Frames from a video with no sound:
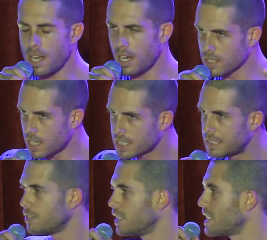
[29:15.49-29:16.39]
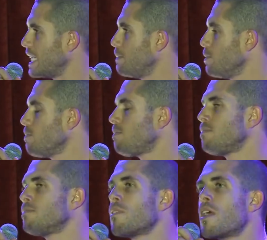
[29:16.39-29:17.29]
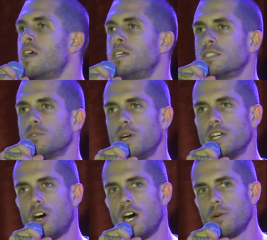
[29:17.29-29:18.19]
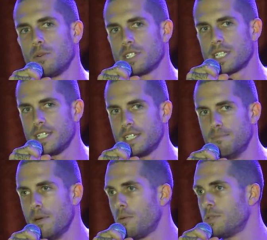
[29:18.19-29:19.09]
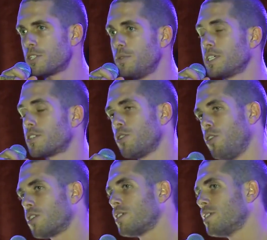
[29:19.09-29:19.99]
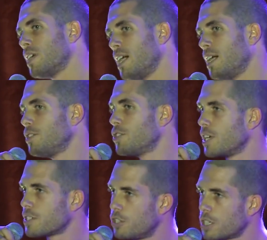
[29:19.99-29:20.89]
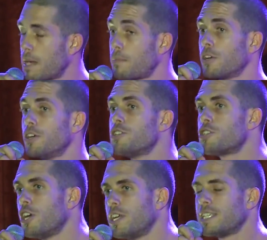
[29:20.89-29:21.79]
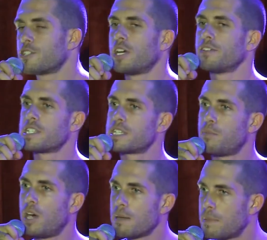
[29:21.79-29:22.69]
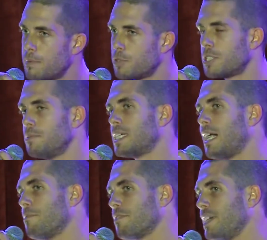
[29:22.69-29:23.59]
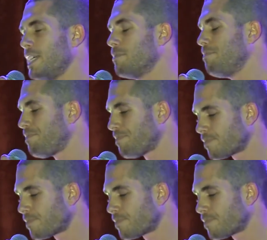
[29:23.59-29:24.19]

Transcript: I'd like to give you an example. When I was in Melbourne doing a talk, usually I talk about my own journey and try to inspire people to become vegan.